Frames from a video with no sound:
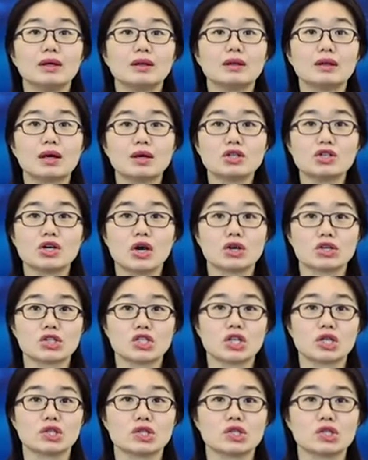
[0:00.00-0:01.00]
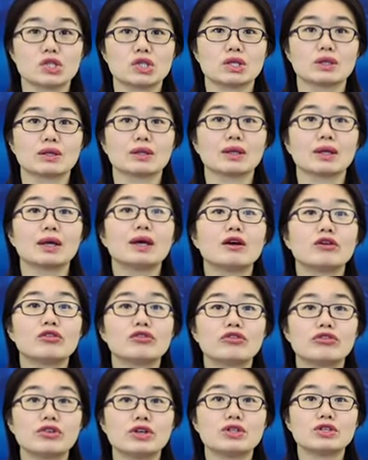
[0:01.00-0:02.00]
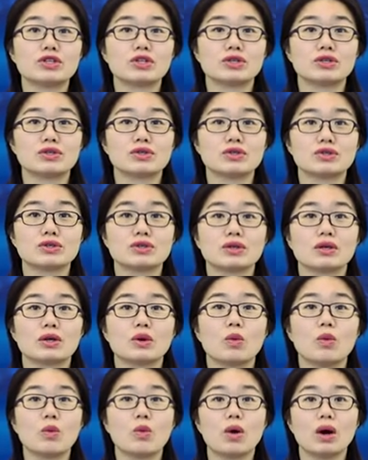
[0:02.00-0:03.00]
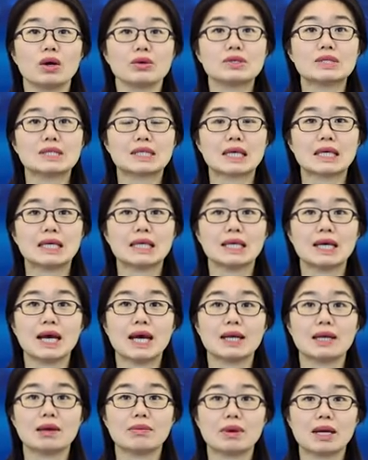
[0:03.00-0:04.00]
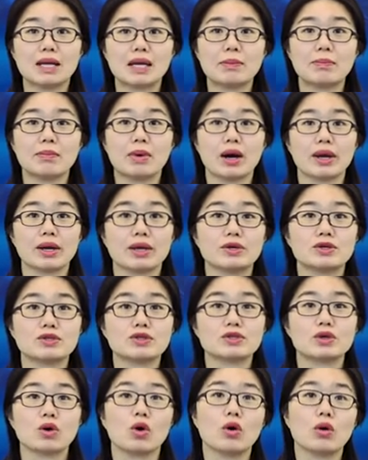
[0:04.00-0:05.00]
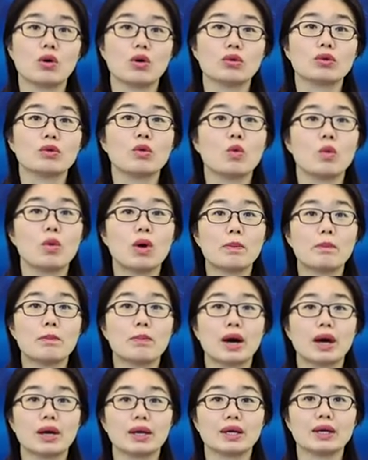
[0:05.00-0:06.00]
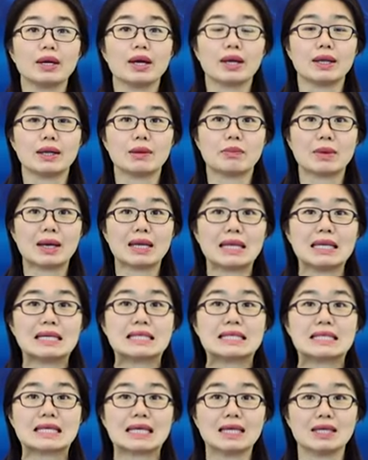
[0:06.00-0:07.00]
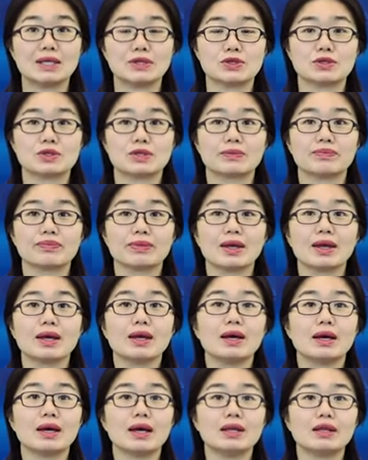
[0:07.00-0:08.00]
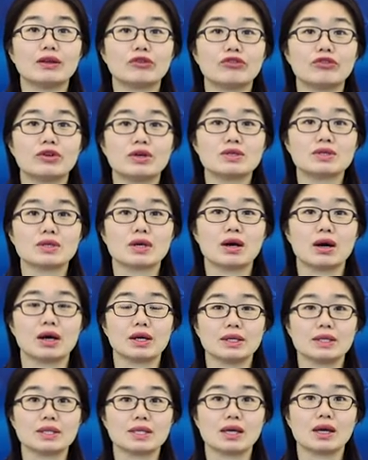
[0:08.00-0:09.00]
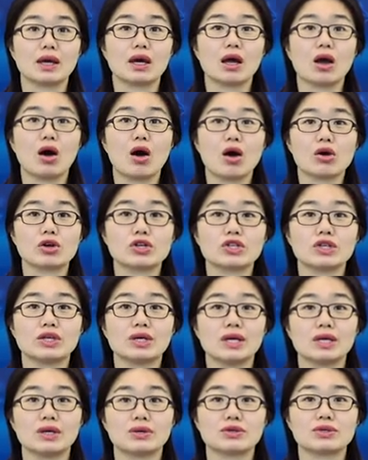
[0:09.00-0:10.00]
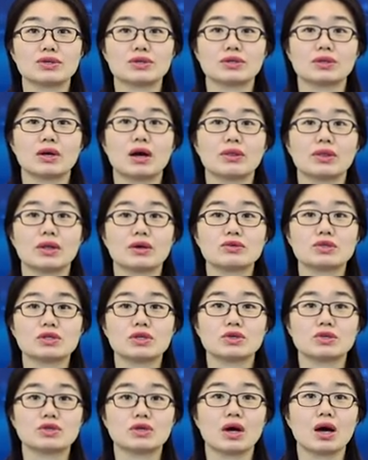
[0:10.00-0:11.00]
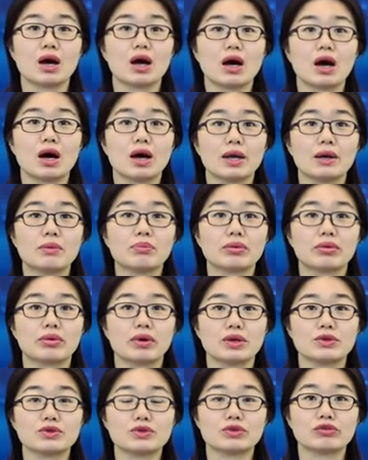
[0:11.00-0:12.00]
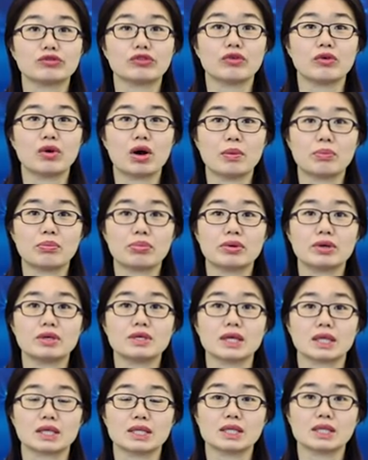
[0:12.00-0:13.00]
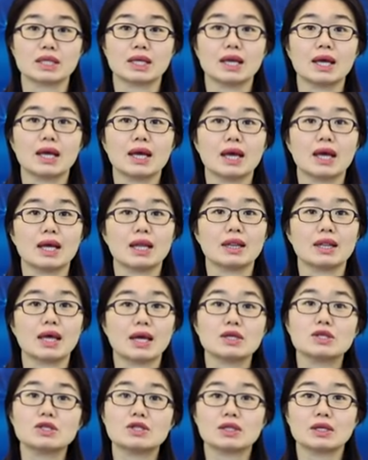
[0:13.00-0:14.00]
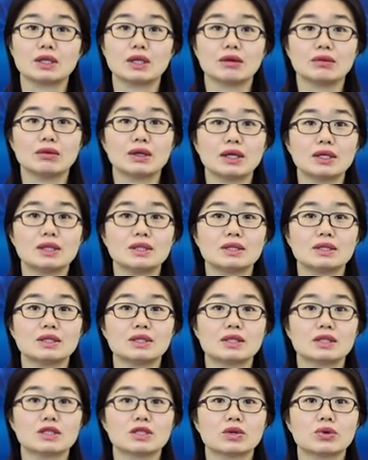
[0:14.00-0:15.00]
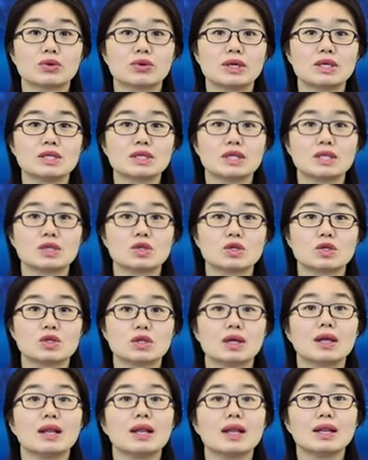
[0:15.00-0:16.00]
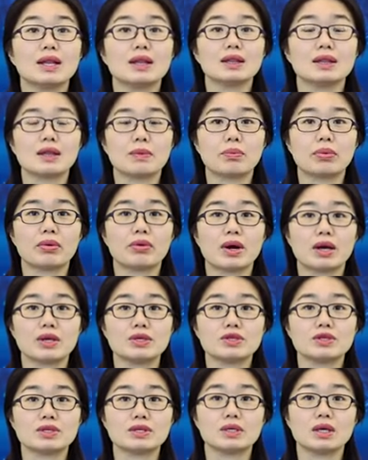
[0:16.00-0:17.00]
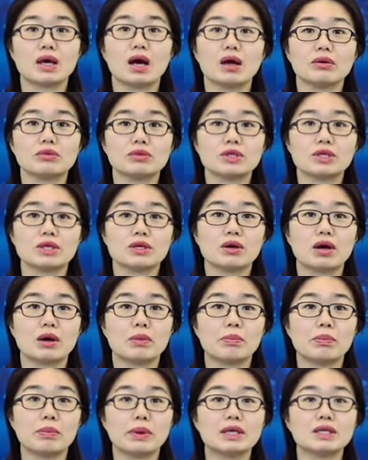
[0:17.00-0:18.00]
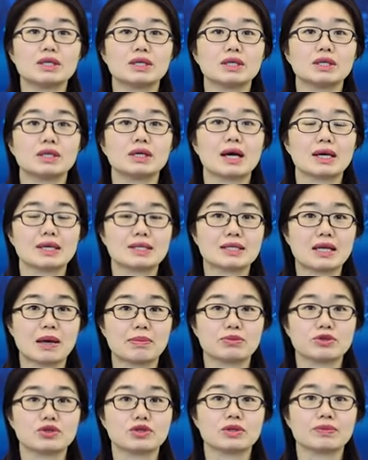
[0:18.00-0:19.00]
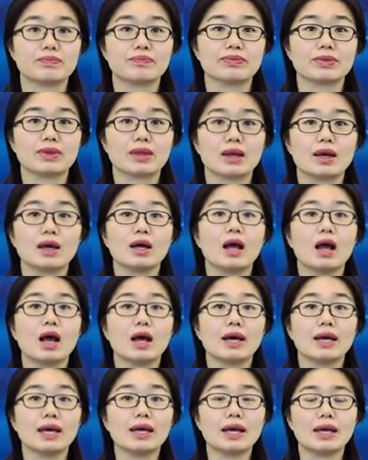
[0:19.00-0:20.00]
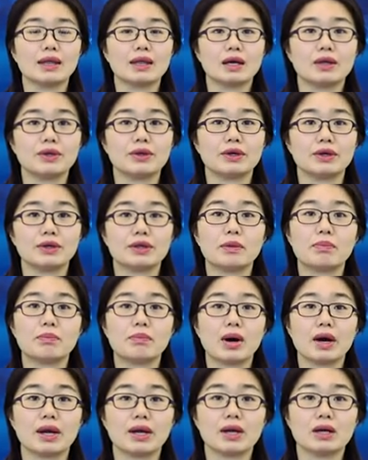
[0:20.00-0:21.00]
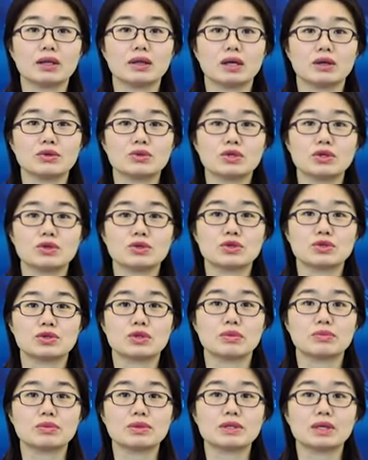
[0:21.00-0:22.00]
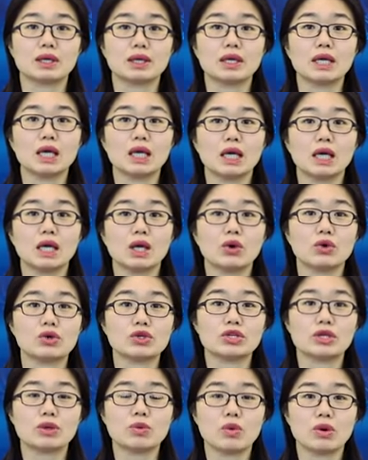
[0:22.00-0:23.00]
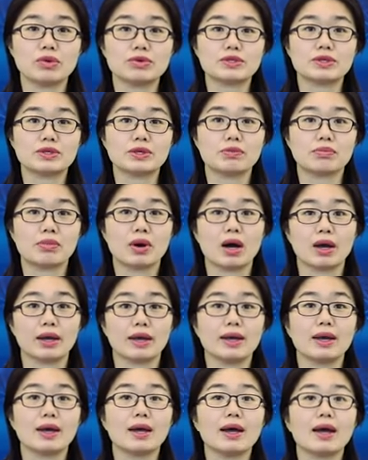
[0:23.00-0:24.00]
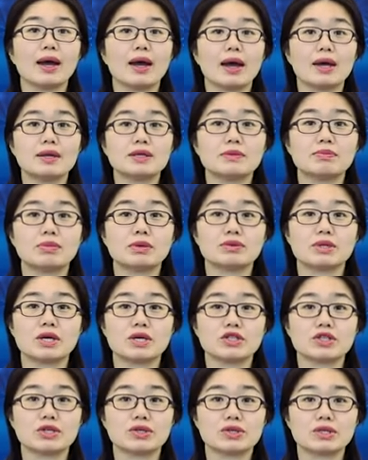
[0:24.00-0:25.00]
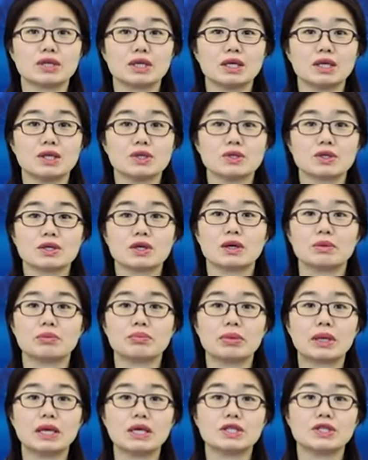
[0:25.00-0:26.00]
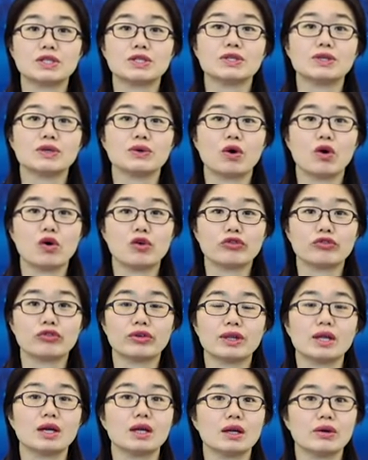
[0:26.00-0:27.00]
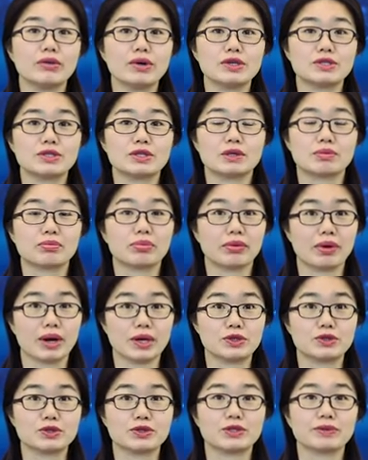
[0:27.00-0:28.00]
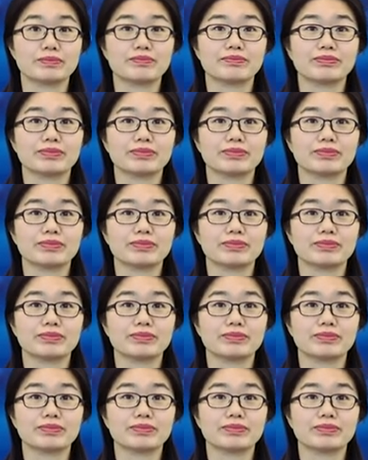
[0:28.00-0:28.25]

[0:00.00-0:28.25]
Dutch auctions features one seller and many buyers or one buyer and many sellers. In the first kind, an auctioneer announces a higher price for a product and then slowly decreases the price until a bidder accepts. In another, the buyer announces something he or she wants to buy, and the potential sellers compete to offer the lowest price.